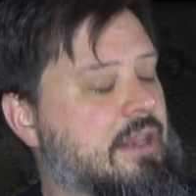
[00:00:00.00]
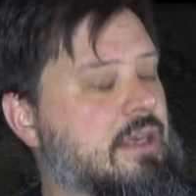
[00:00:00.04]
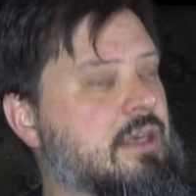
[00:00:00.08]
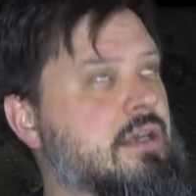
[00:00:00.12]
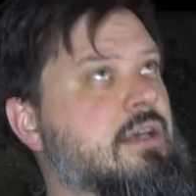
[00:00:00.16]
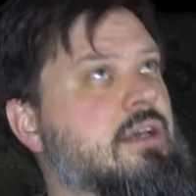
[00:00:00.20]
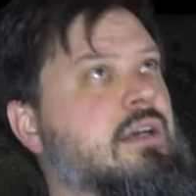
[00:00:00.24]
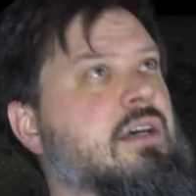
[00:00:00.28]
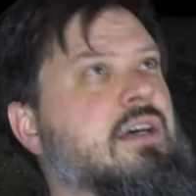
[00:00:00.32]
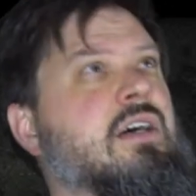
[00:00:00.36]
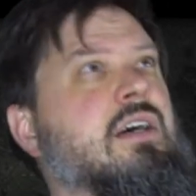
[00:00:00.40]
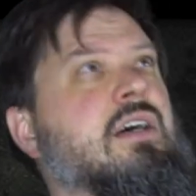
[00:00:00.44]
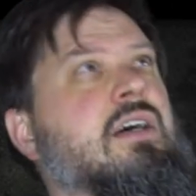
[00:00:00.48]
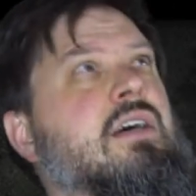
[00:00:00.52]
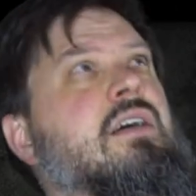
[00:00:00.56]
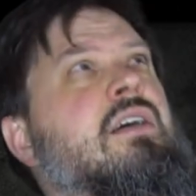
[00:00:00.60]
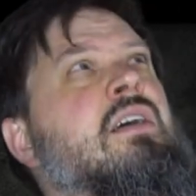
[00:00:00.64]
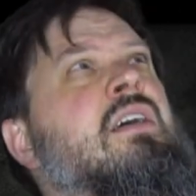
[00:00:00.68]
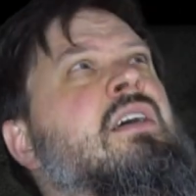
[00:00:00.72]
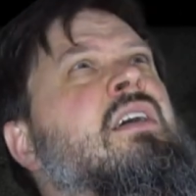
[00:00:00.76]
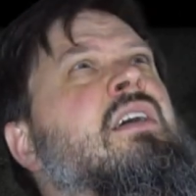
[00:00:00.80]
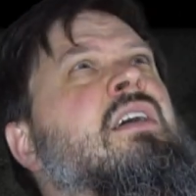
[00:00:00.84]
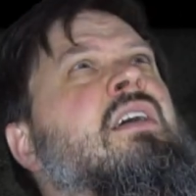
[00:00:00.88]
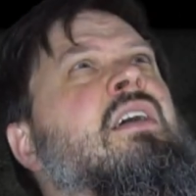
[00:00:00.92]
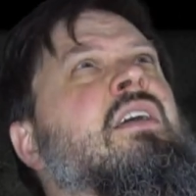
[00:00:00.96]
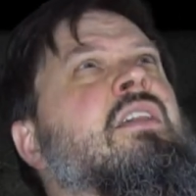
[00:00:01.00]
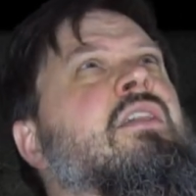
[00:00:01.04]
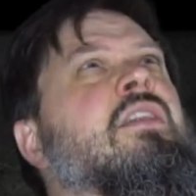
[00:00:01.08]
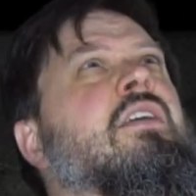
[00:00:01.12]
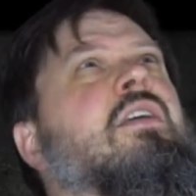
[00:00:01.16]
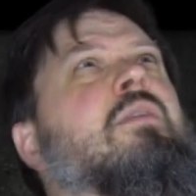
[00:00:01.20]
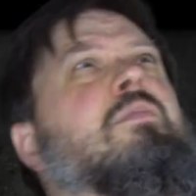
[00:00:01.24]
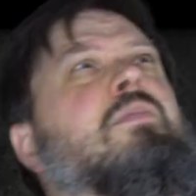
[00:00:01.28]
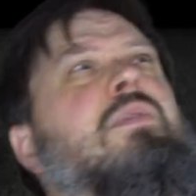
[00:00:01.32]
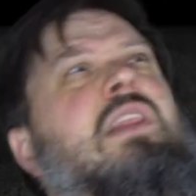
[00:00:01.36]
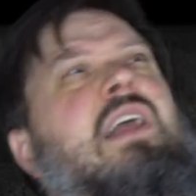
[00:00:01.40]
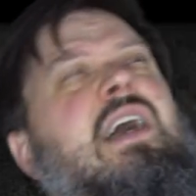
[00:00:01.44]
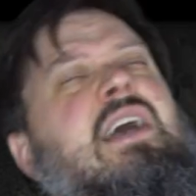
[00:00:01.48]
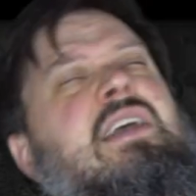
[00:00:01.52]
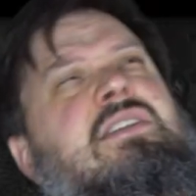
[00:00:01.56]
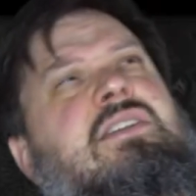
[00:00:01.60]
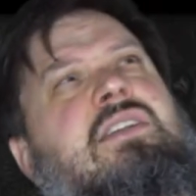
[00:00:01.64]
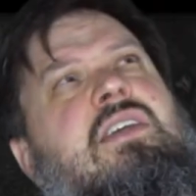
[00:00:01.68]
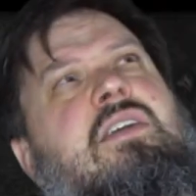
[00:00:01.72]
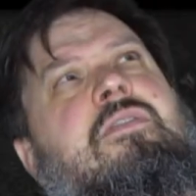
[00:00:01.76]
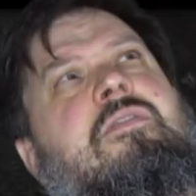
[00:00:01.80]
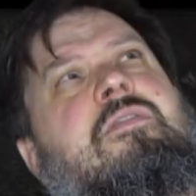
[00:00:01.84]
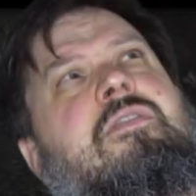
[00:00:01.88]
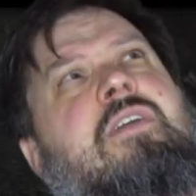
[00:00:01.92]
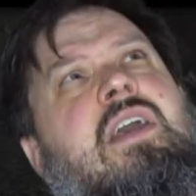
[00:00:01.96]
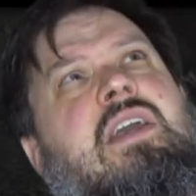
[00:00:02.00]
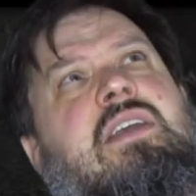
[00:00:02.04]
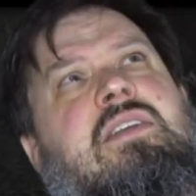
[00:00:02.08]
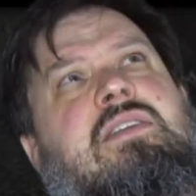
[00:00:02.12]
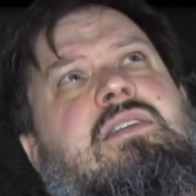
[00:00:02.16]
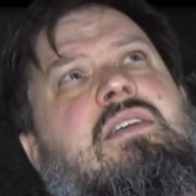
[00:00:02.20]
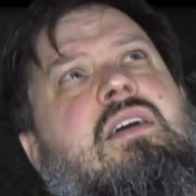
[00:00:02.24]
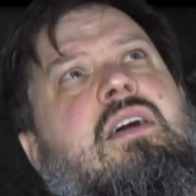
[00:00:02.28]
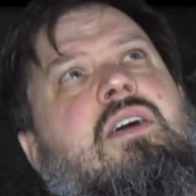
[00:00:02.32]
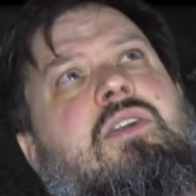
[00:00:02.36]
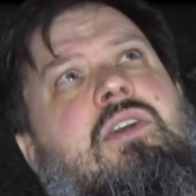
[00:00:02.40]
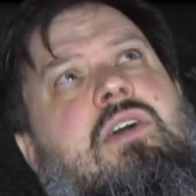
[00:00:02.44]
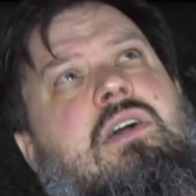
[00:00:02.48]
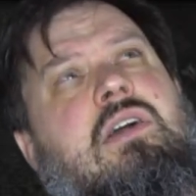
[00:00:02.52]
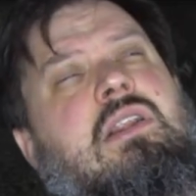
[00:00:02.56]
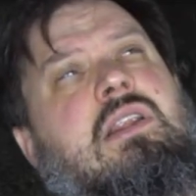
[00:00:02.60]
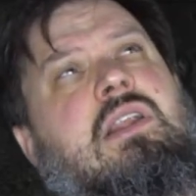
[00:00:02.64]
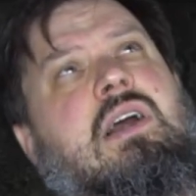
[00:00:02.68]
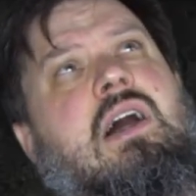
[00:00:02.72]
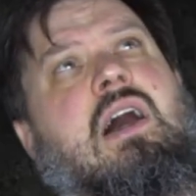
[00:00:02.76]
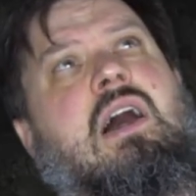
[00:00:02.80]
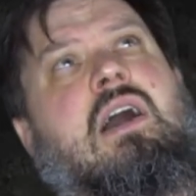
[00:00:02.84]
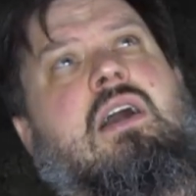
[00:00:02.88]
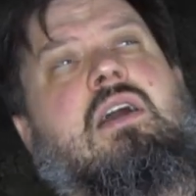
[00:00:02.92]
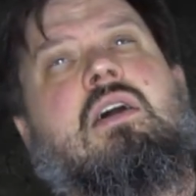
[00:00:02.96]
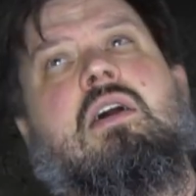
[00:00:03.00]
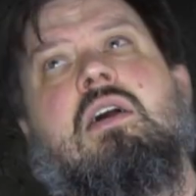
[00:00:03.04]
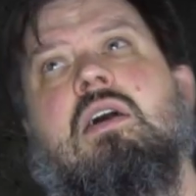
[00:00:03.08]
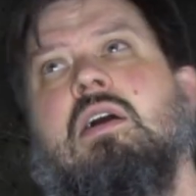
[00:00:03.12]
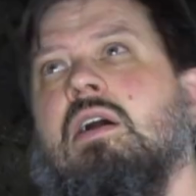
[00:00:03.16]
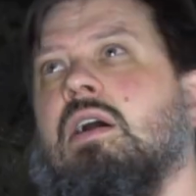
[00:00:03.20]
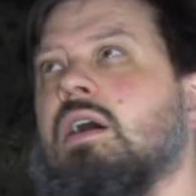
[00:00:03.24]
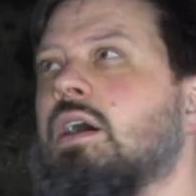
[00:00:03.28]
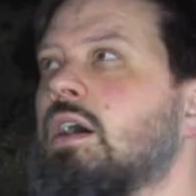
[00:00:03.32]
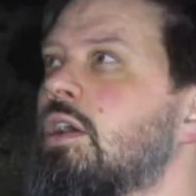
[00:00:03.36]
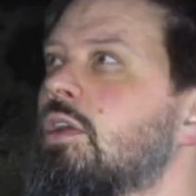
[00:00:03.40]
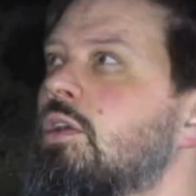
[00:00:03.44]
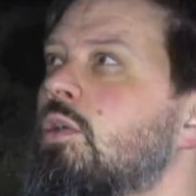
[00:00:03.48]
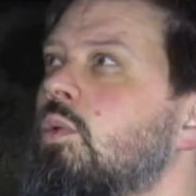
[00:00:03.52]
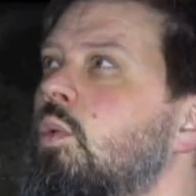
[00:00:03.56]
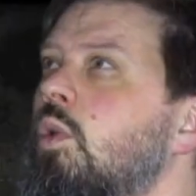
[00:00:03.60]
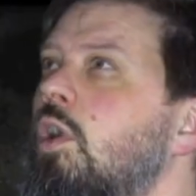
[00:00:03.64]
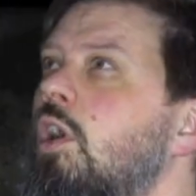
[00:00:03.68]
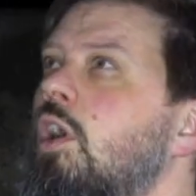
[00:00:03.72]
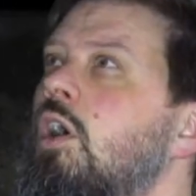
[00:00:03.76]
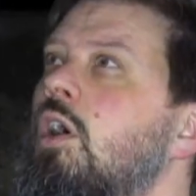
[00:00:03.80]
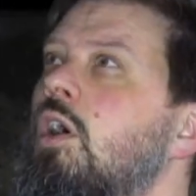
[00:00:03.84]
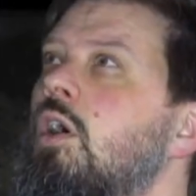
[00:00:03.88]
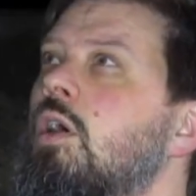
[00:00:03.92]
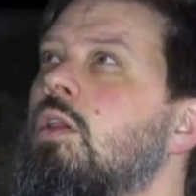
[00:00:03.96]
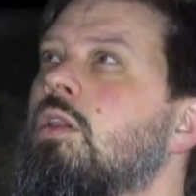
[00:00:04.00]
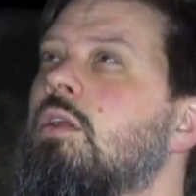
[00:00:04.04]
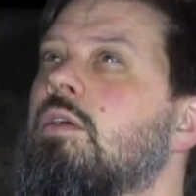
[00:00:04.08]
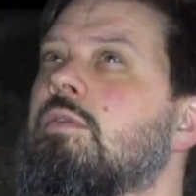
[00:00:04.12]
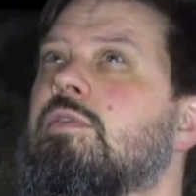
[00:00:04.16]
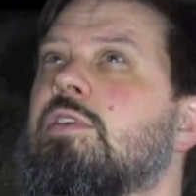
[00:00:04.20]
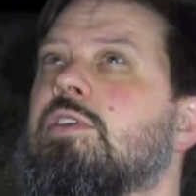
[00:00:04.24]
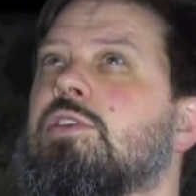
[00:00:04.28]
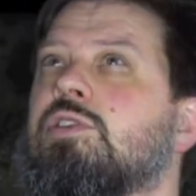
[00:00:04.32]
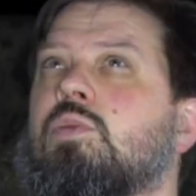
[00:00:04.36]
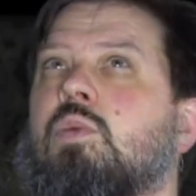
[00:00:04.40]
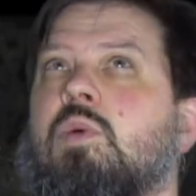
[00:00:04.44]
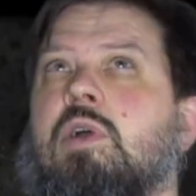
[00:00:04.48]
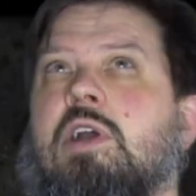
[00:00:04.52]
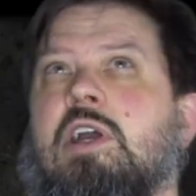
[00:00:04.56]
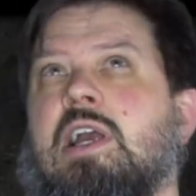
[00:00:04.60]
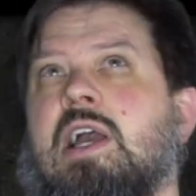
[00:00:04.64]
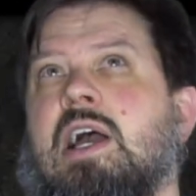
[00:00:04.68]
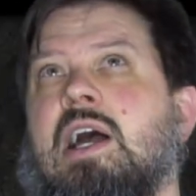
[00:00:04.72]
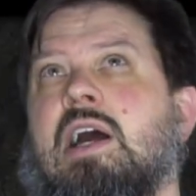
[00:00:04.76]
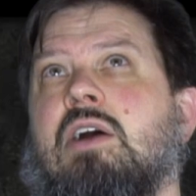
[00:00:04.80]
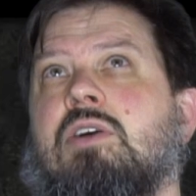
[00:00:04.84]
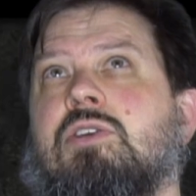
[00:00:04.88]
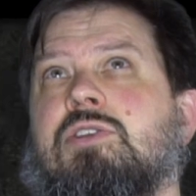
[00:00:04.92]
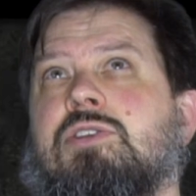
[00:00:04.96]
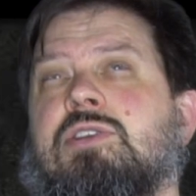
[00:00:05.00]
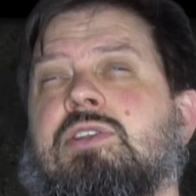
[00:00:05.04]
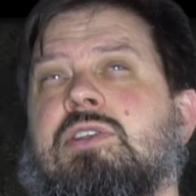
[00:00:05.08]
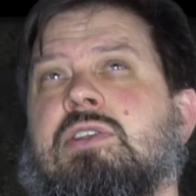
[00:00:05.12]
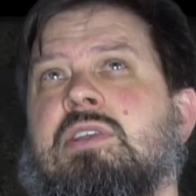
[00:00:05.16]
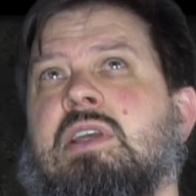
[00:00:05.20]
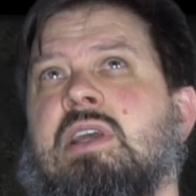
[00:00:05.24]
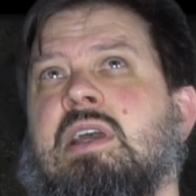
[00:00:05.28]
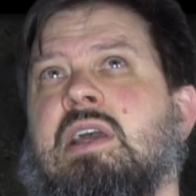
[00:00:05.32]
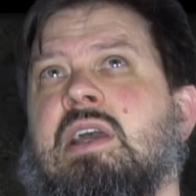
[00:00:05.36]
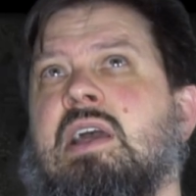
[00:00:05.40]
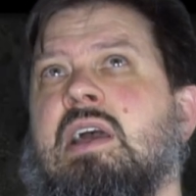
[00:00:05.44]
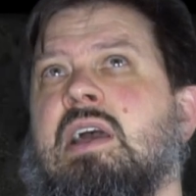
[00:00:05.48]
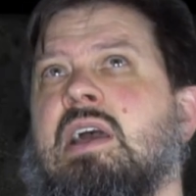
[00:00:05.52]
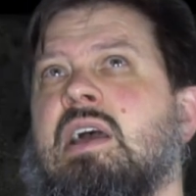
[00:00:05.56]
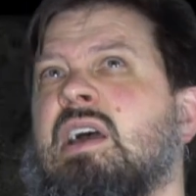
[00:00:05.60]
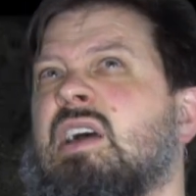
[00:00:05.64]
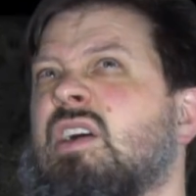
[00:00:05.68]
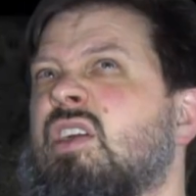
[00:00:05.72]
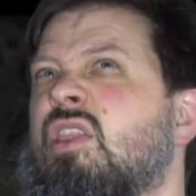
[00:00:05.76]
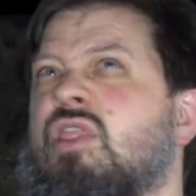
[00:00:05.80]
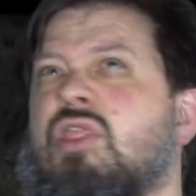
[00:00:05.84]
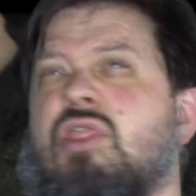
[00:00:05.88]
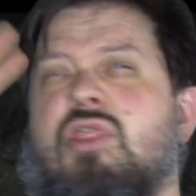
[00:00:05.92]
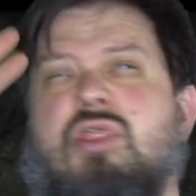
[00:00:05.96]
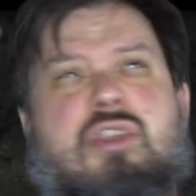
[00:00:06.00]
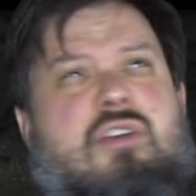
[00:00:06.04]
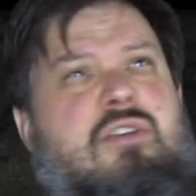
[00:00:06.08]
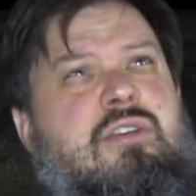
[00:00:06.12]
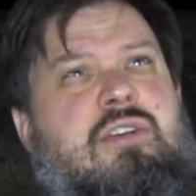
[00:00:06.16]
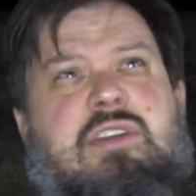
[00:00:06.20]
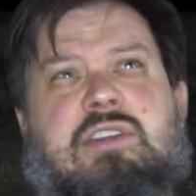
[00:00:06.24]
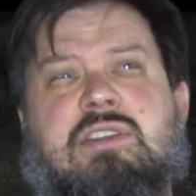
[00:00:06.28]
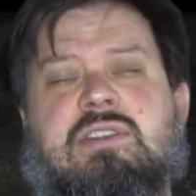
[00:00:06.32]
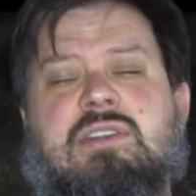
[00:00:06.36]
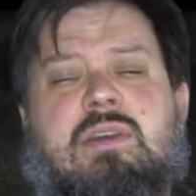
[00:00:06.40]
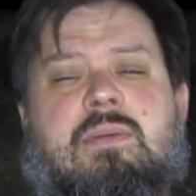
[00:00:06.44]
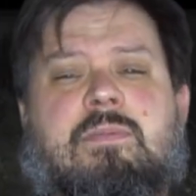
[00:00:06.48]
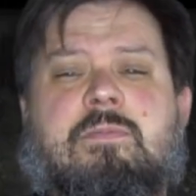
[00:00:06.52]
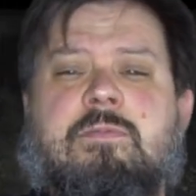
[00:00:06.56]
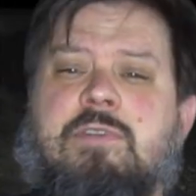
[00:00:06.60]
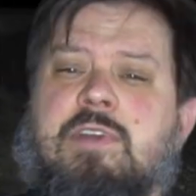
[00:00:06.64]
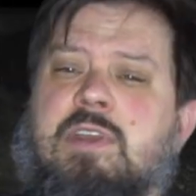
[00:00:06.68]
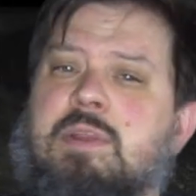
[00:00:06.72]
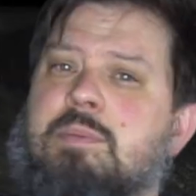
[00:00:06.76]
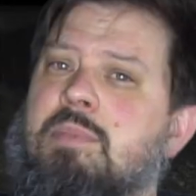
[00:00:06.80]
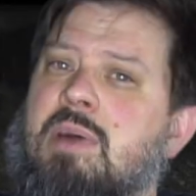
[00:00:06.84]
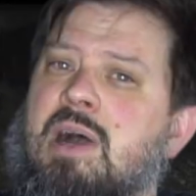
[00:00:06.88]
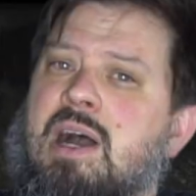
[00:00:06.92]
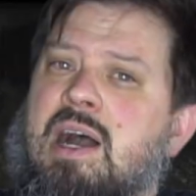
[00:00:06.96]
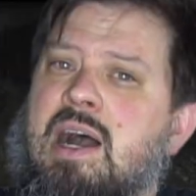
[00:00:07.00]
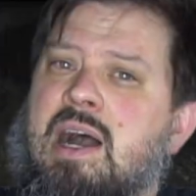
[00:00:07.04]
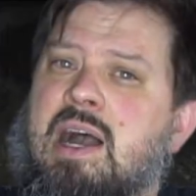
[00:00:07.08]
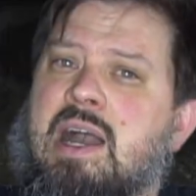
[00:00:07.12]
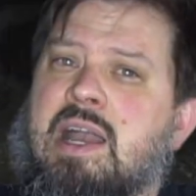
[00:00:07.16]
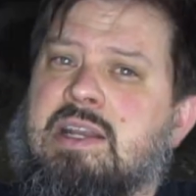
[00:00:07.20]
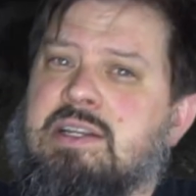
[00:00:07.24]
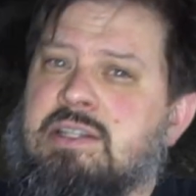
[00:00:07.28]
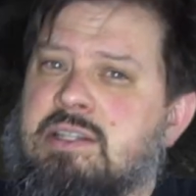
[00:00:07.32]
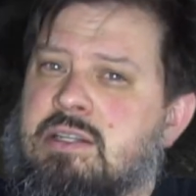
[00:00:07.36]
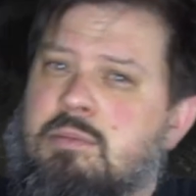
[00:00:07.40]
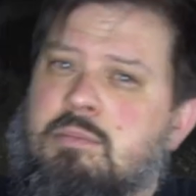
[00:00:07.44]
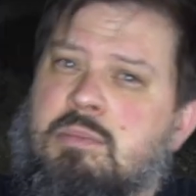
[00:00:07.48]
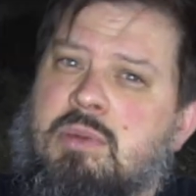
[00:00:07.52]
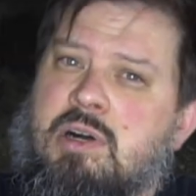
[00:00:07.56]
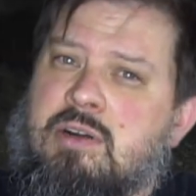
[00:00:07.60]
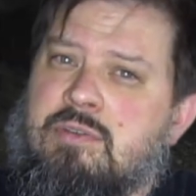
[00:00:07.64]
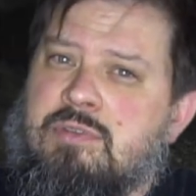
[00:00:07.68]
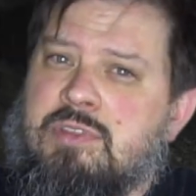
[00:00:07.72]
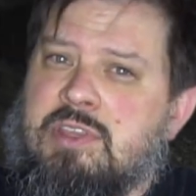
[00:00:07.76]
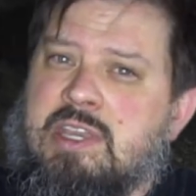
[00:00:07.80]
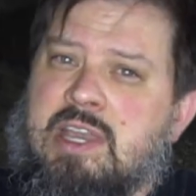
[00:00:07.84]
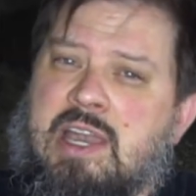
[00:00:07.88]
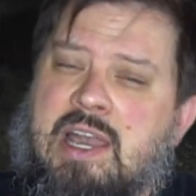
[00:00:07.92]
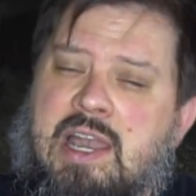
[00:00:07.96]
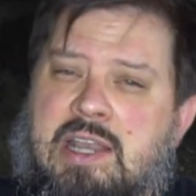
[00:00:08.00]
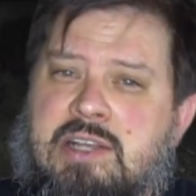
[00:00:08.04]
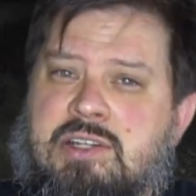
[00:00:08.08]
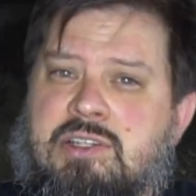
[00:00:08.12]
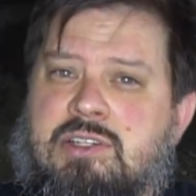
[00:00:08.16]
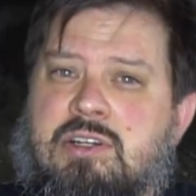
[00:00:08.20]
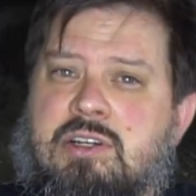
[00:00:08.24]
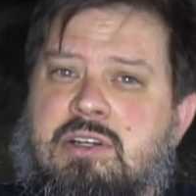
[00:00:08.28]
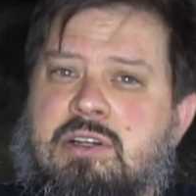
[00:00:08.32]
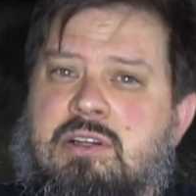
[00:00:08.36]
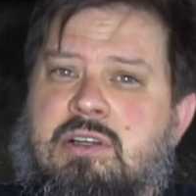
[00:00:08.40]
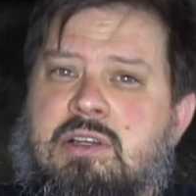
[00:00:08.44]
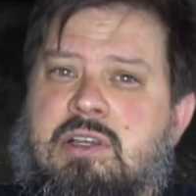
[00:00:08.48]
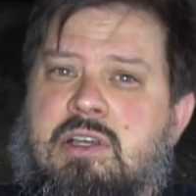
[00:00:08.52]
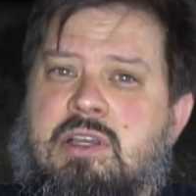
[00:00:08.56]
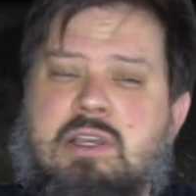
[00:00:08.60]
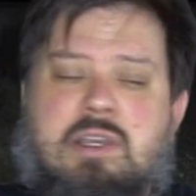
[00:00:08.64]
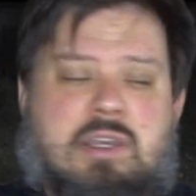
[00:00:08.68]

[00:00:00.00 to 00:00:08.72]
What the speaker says: a plastic face on a clock on a wall of this warehouse 30-some feet behind and above the actor.